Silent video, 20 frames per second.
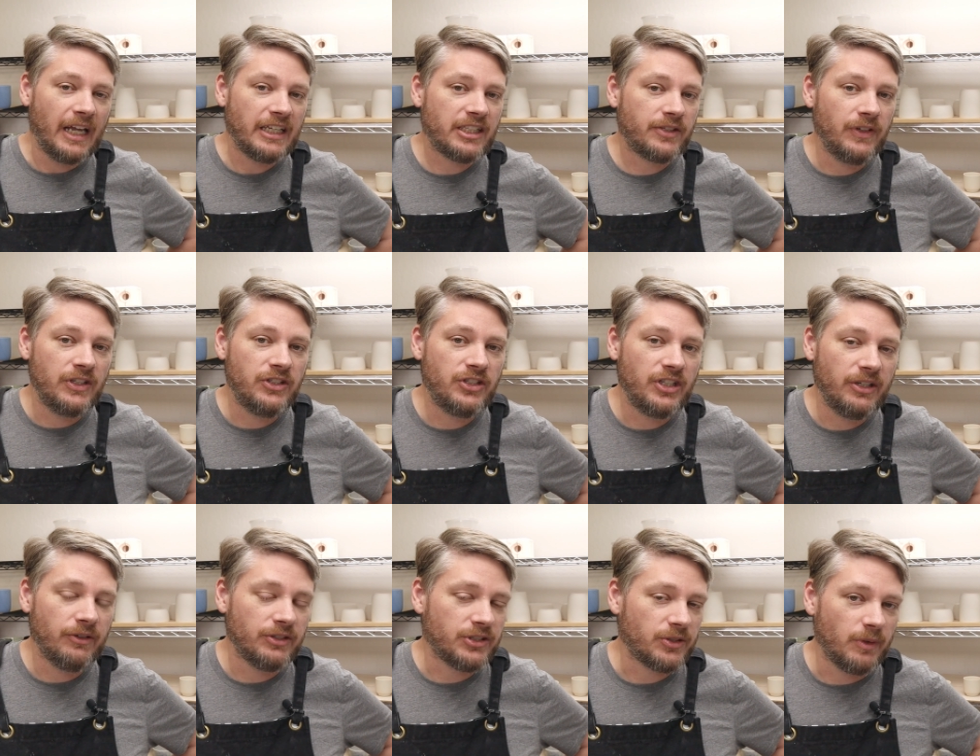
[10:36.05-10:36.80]

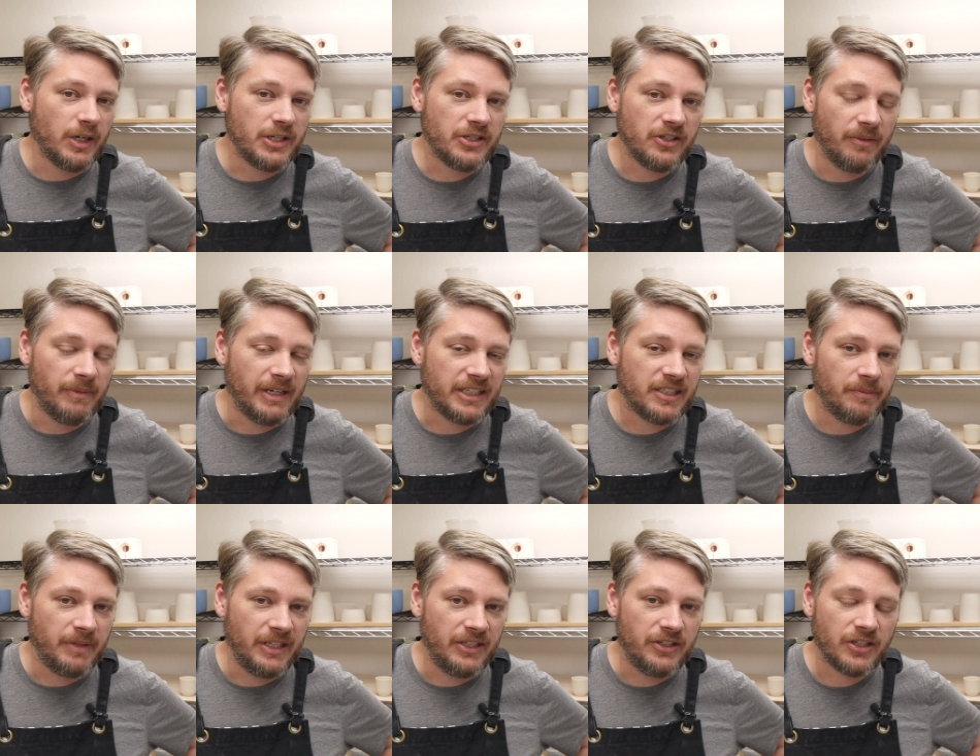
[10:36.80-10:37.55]
SVG was originally meant
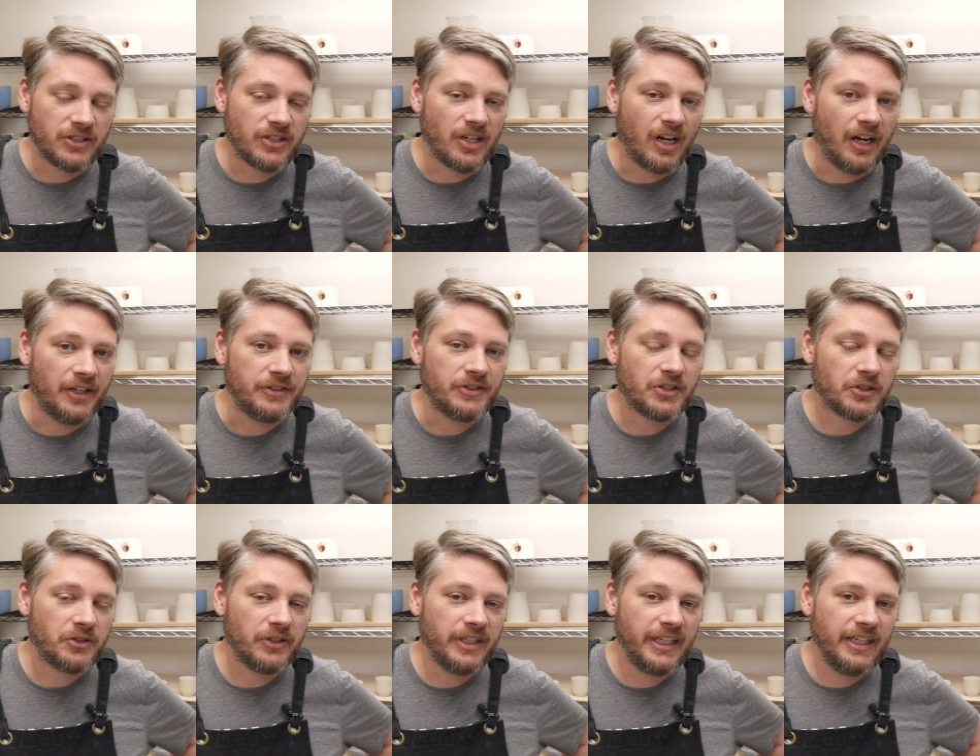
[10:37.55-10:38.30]
to be just on
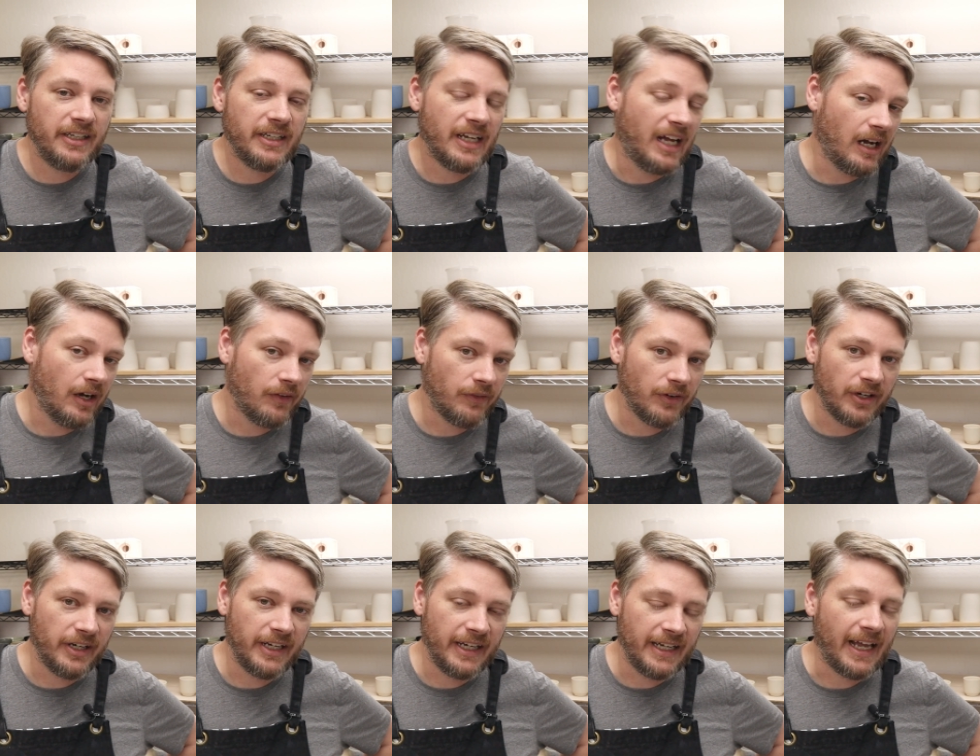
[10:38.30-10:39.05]
screen.
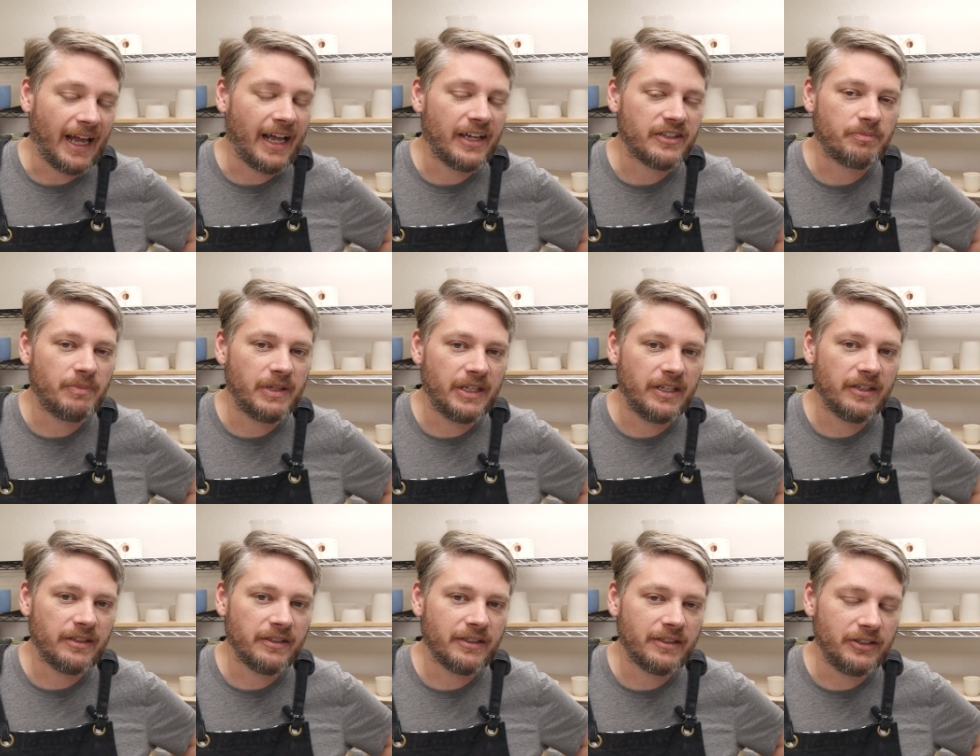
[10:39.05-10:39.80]
However, it has
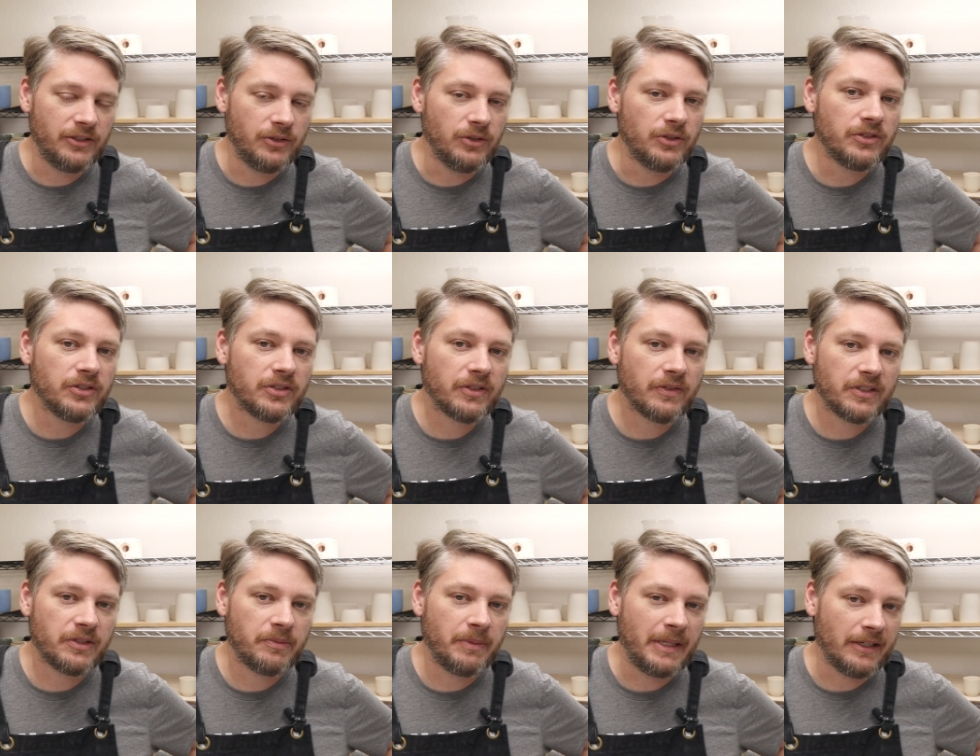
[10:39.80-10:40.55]
been
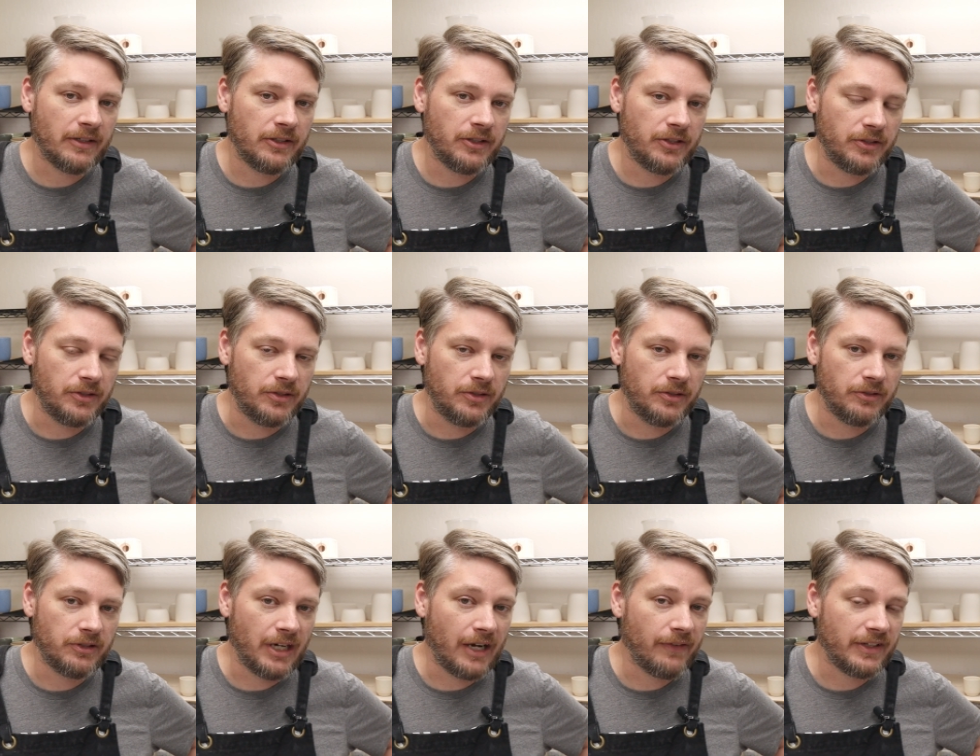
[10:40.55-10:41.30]
used to be able to
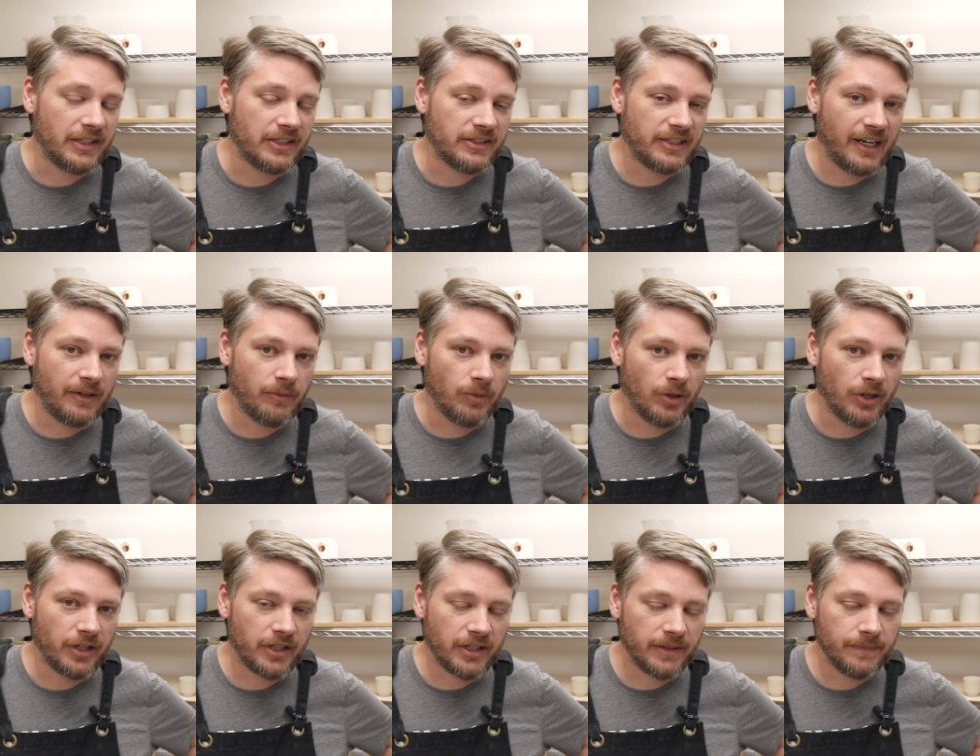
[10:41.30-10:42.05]
do graphic design
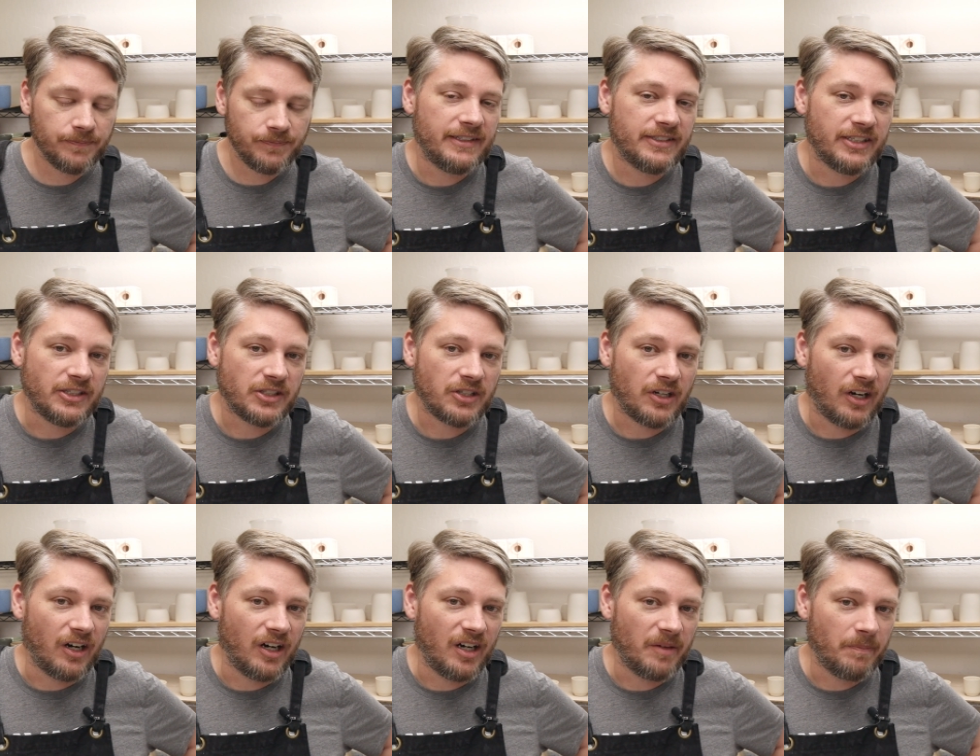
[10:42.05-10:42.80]
work. And since
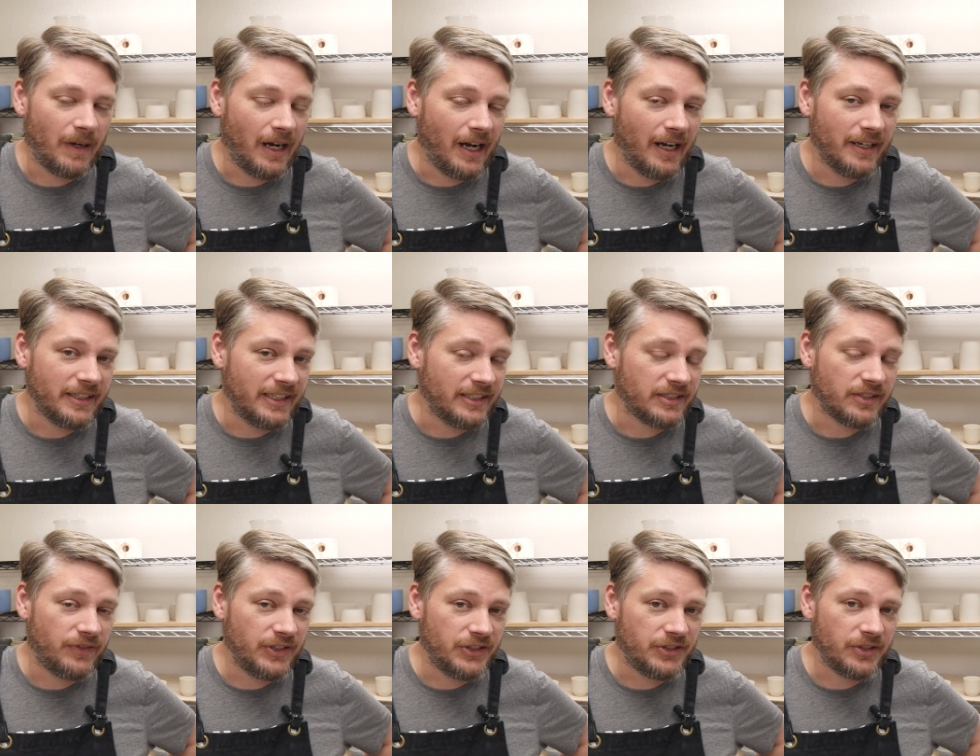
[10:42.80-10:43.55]
our pot
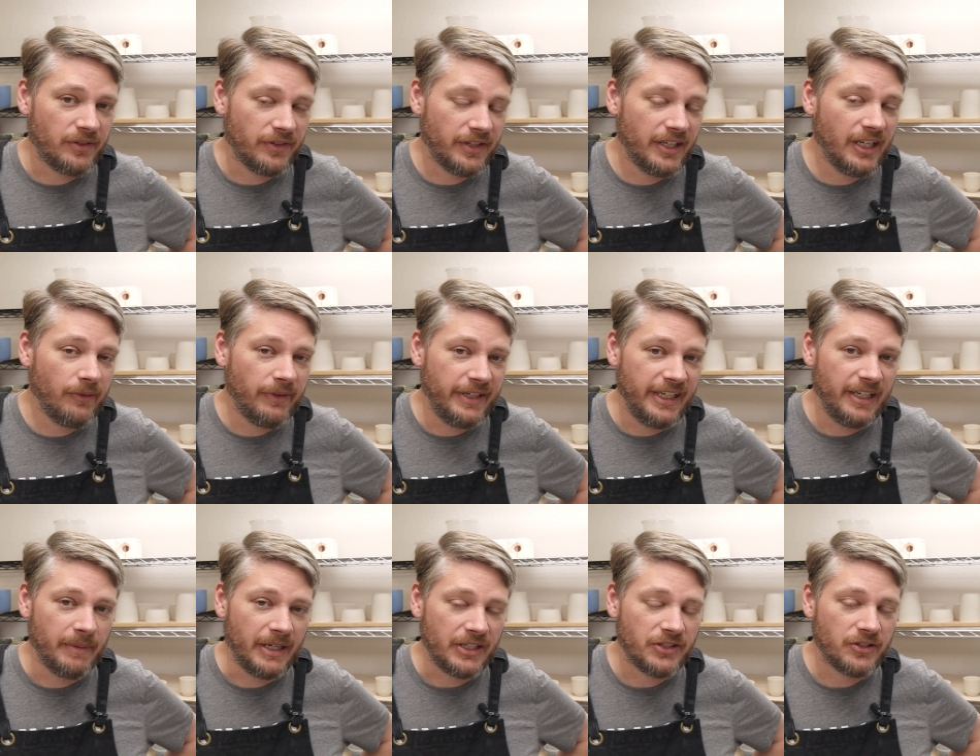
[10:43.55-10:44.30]
is a physical thing, we
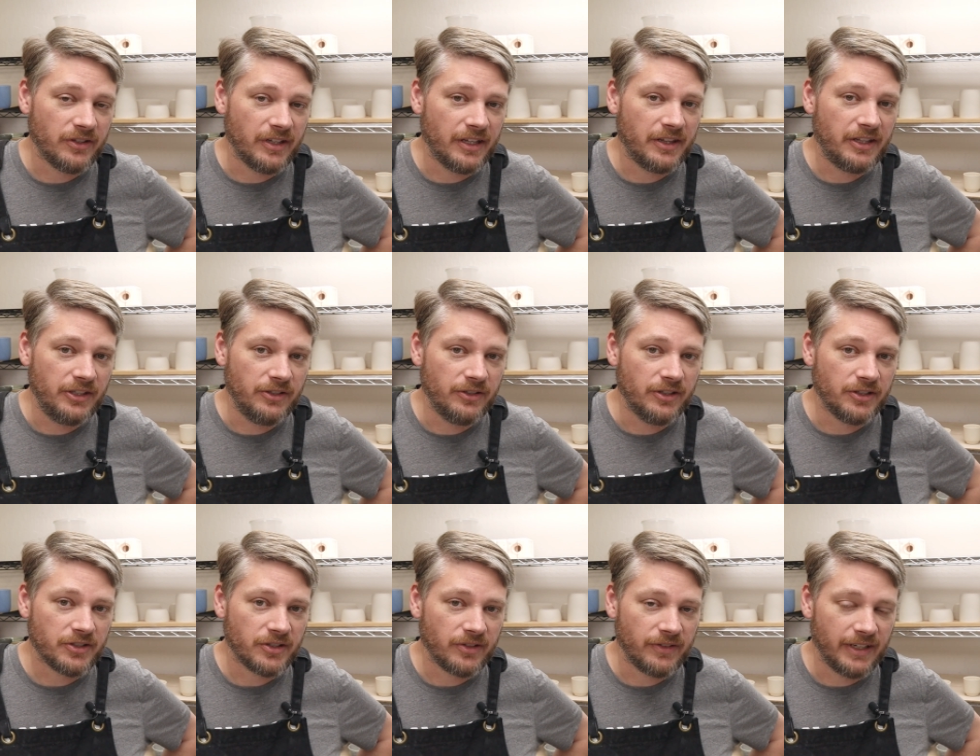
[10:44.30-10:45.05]
need to make sure that the
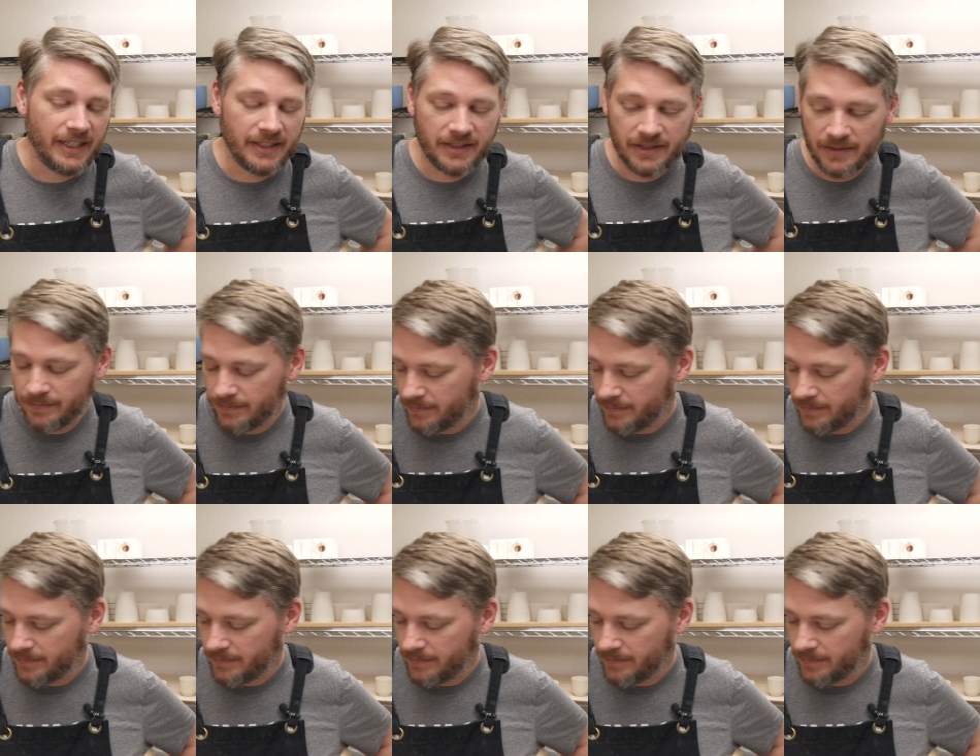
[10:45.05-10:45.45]
units are right.